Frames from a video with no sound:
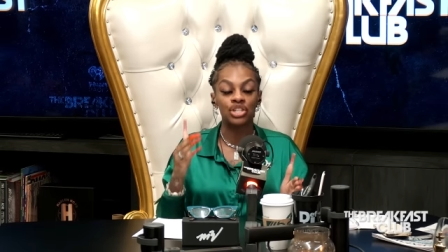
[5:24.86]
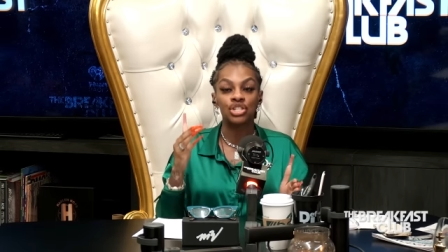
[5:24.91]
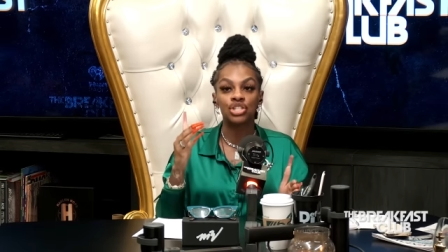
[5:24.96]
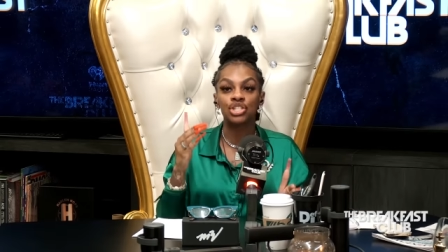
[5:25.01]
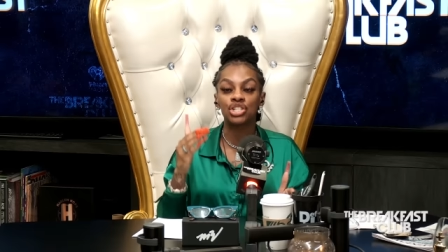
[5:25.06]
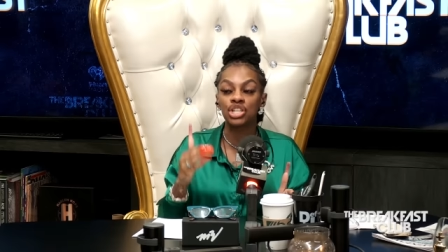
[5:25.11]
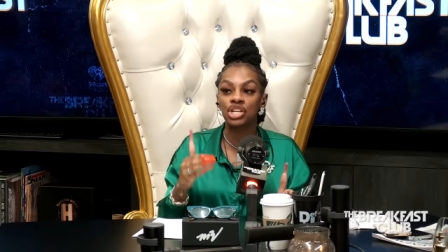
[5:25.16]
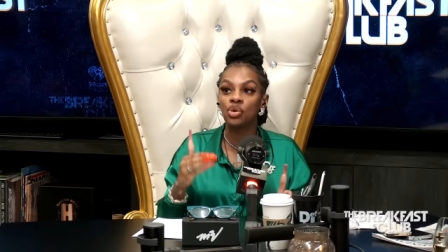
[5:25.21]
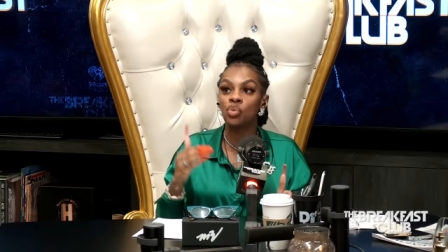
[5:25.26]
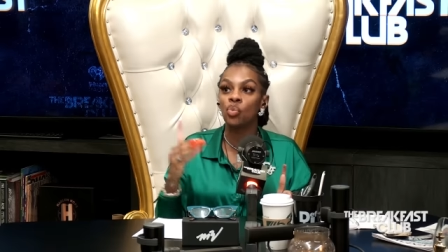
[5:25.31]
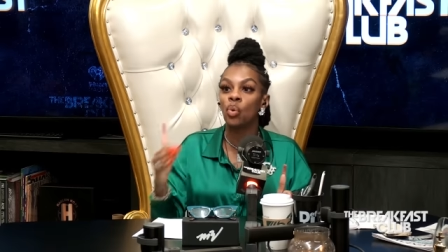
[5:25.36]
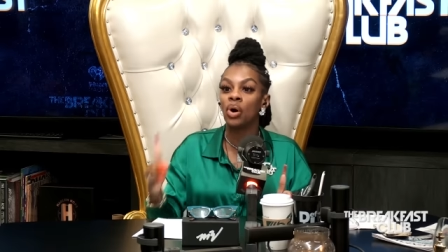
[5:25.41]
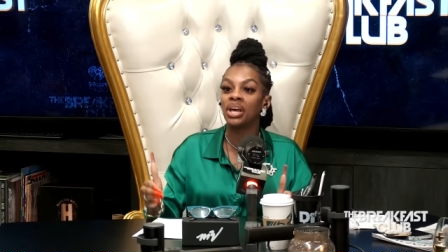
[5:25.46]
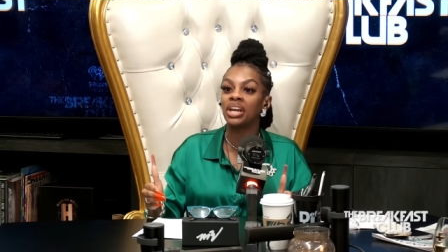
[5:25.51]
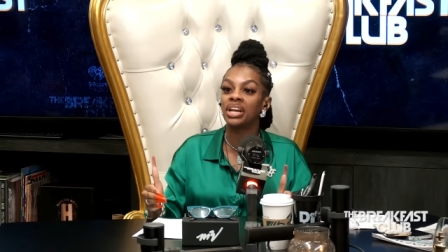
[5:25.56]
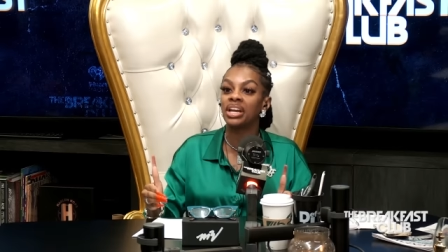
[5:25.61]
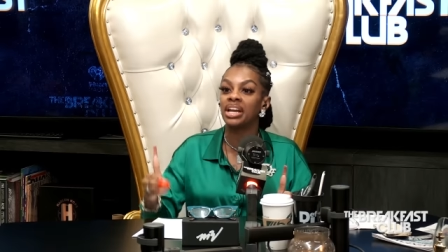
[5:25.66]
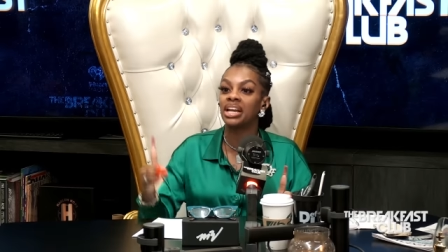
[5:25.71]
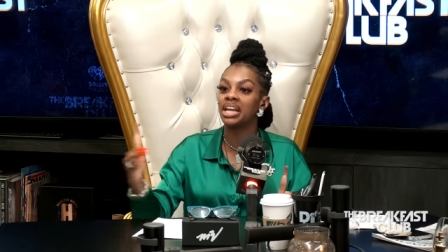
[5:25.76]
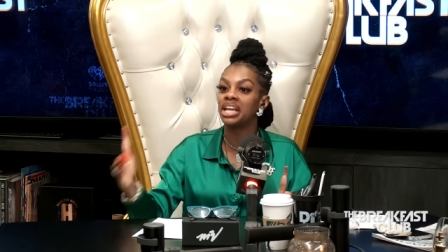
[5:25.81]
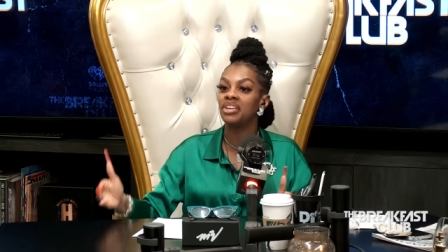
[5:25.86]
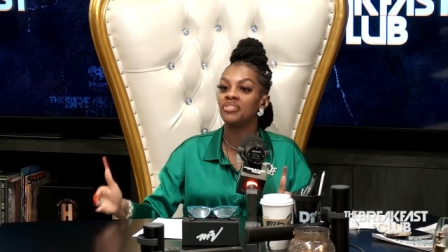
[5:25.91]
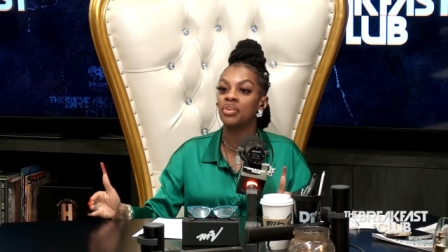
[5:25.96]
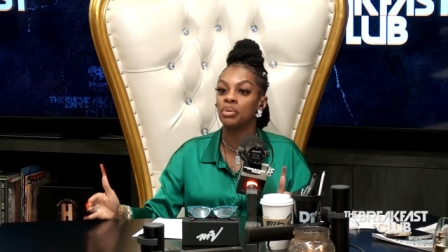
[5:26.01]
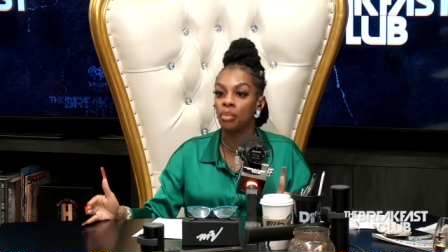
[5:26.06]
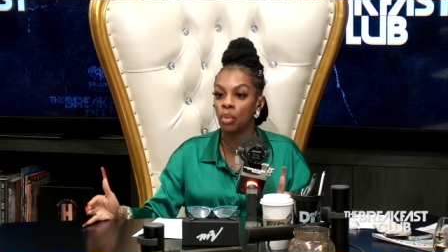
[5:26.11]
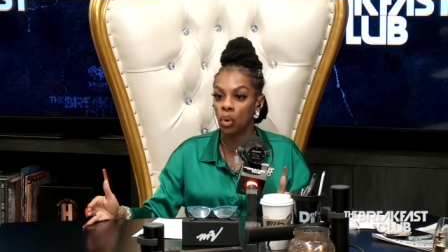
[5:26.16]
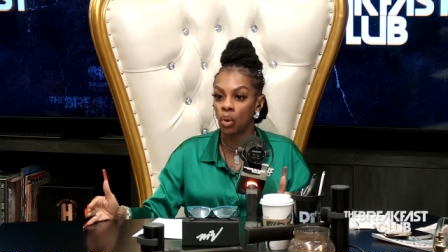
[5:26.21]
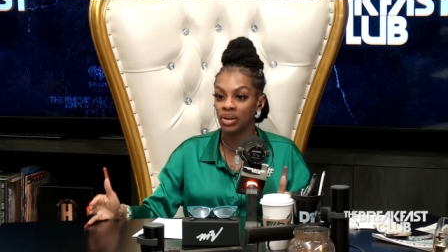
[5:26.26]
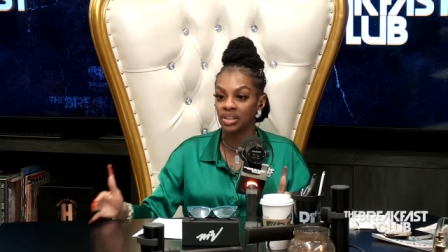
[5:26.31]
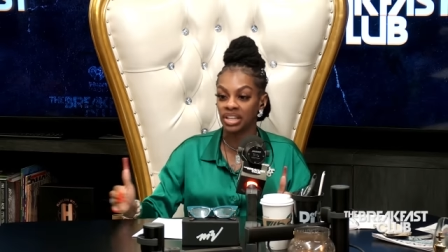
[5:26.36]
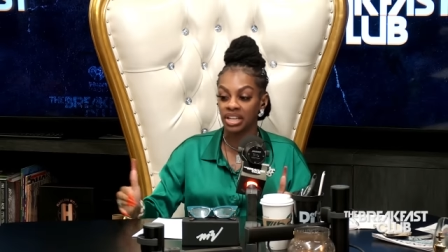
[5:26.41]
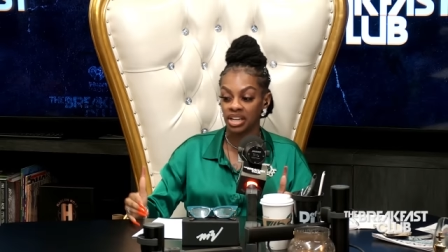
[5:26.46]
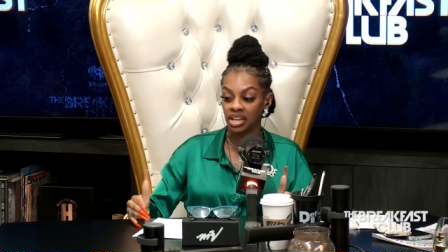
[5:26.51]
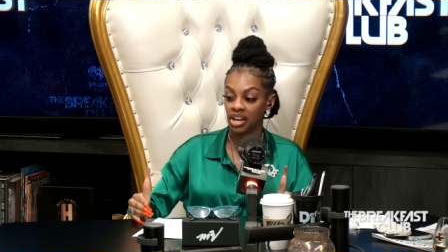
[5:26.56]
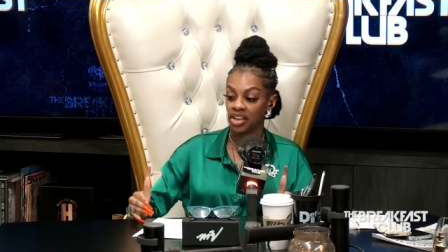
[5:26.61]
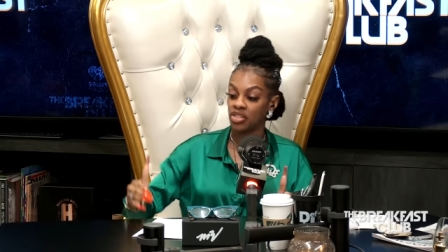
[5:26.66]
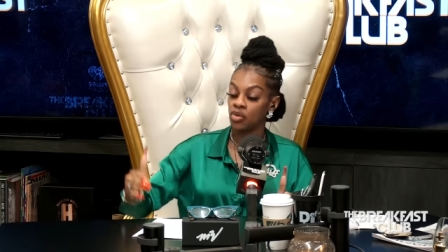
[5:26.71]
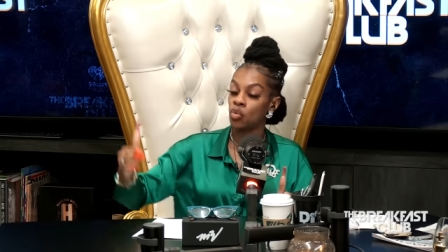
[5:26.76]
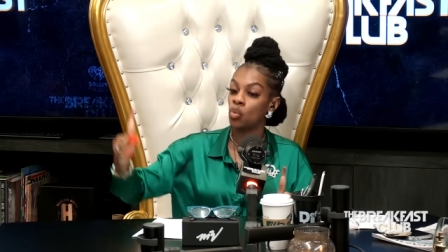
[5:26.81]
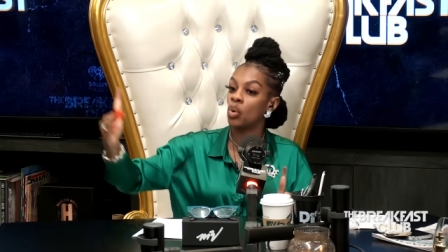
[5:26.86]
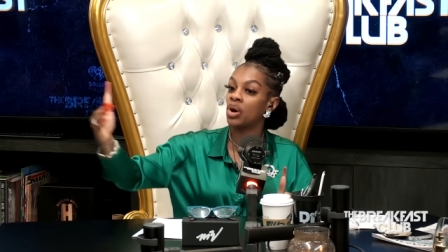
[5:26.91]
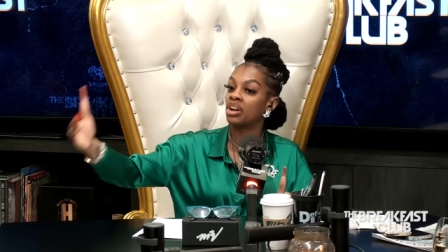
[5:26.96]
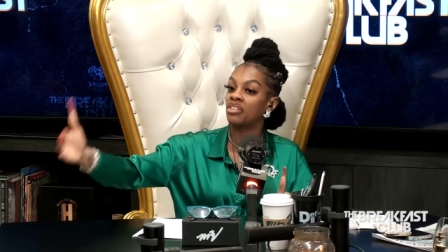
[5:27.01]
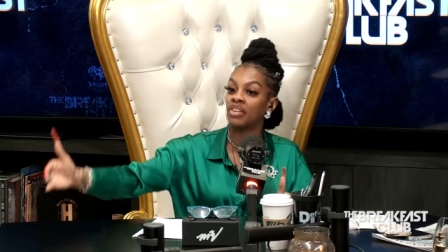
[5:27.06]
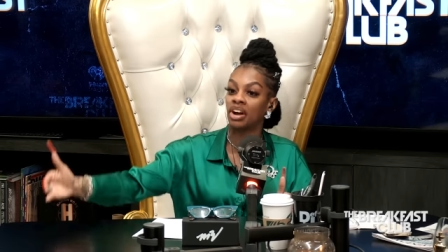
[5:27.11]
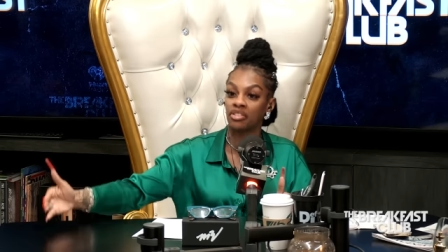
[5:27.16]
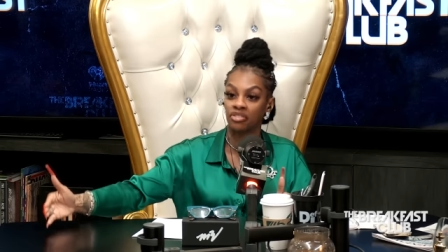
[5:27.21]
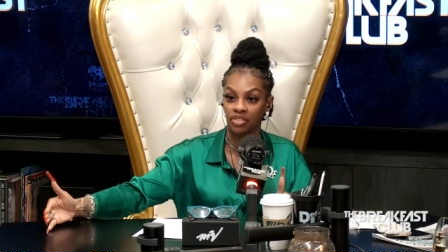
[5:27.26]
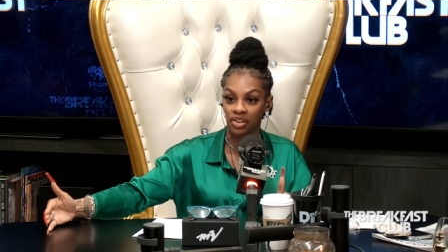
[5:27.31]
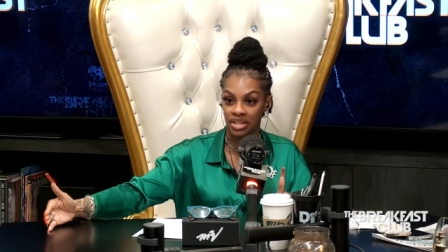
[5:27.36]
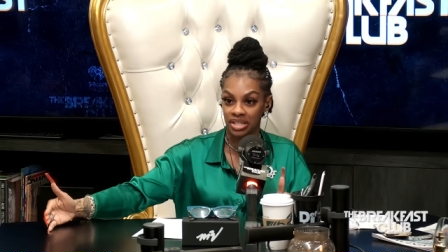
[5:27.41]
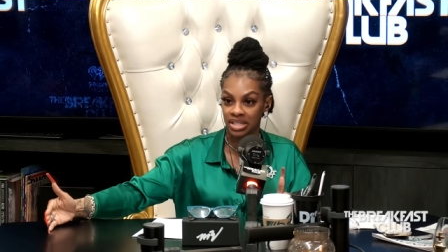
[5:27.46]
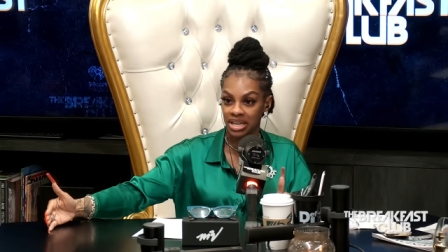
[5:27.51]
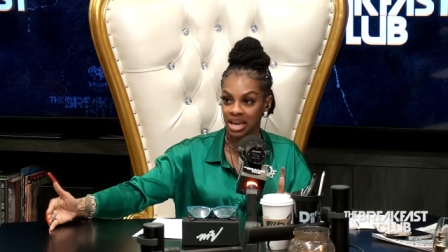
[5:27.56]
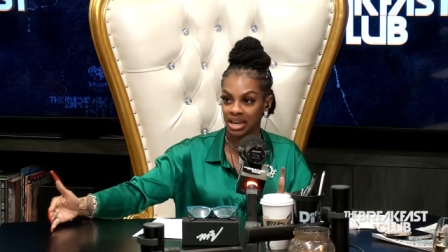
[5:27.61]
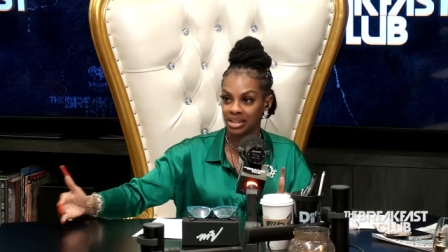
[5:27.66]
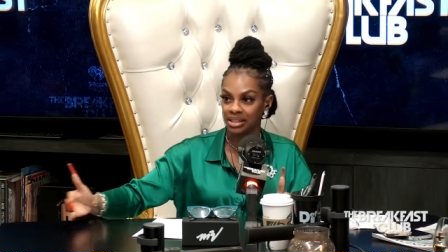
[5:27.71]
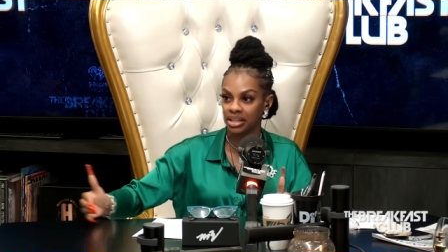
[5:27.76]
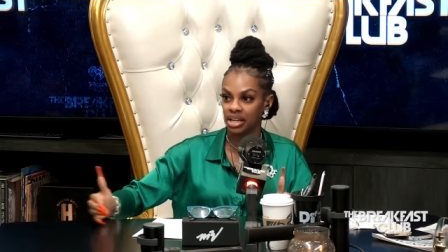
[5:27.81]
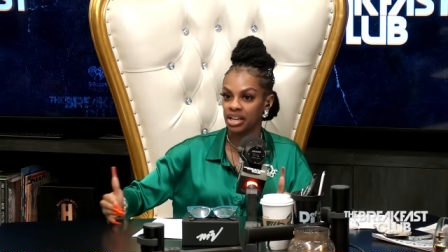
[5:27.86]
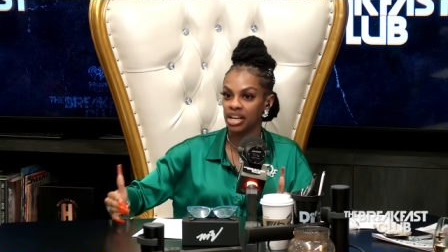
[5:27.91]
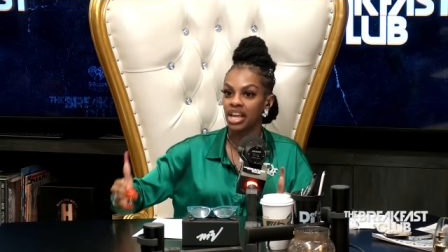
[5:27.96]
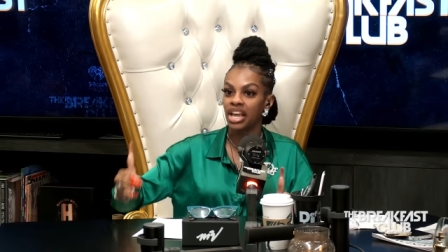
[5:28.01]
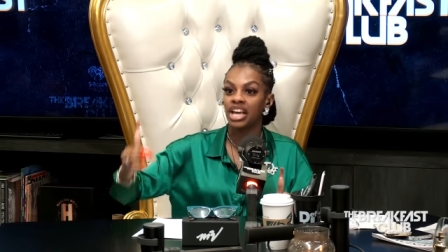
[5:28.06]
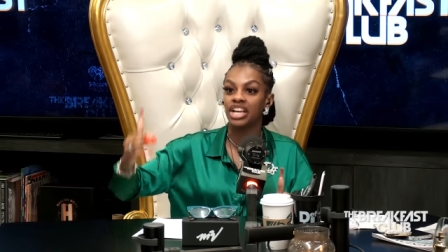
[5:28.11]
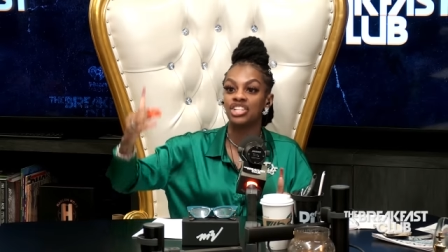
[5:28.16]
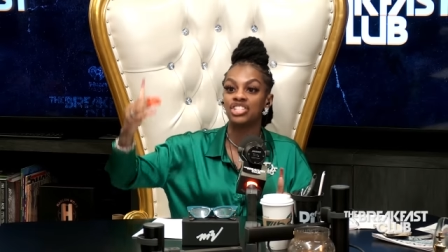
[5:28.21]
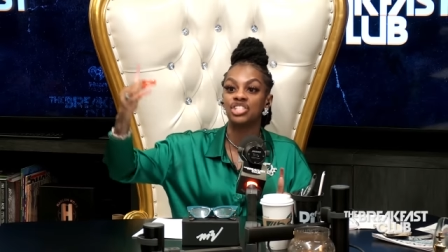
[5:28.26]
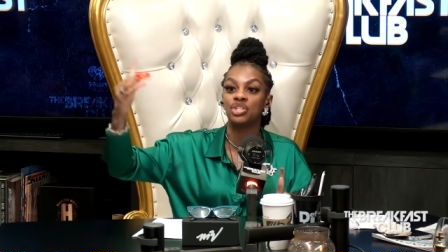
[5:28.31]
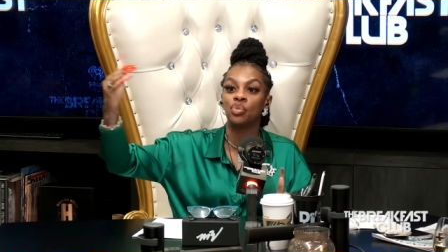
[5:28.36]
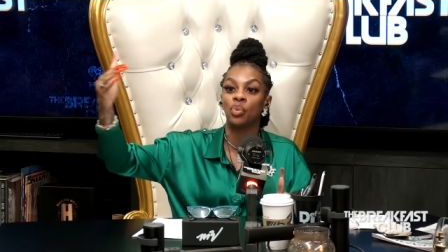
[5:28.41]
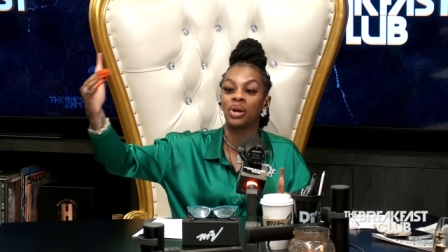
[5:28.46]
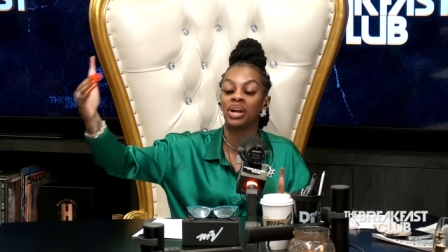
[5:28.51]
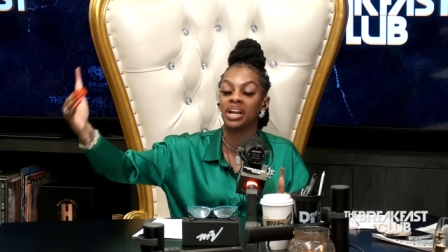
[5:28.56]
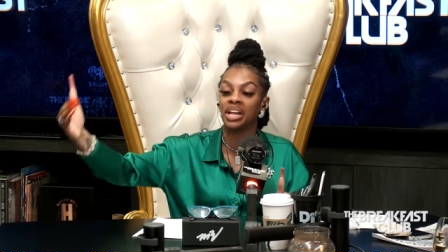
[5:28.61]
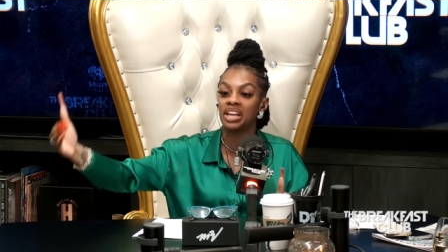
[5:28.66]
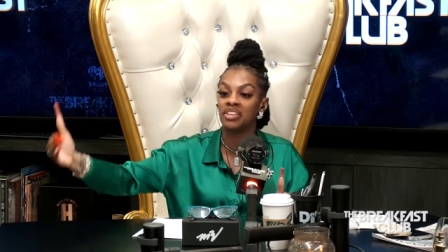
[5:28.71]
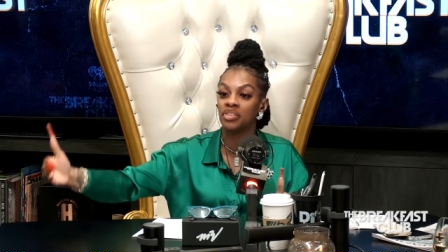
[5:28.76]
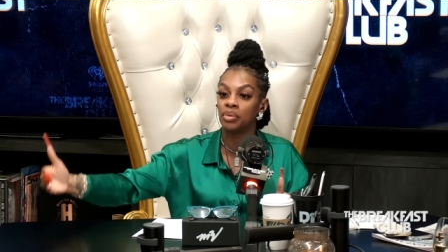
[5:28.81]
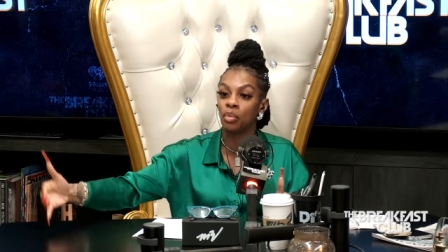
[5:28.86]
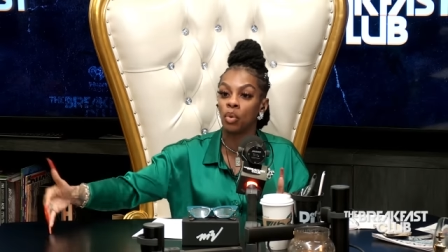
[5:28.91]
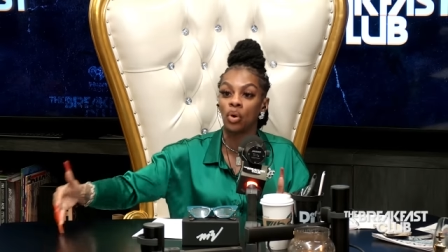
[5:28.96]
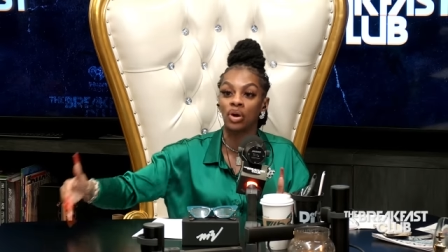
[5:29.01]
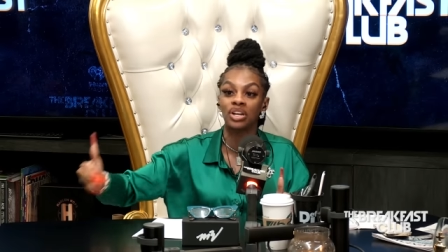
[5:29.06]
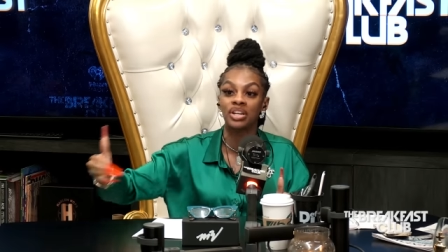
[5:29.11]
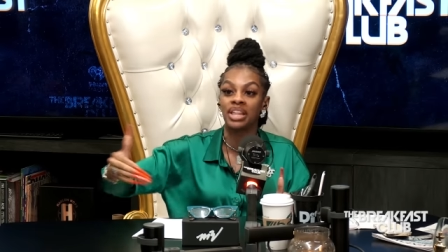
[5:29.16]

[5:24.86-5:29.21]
she wanted it even more. Then another one of our friends got it done, and she wanted it even more.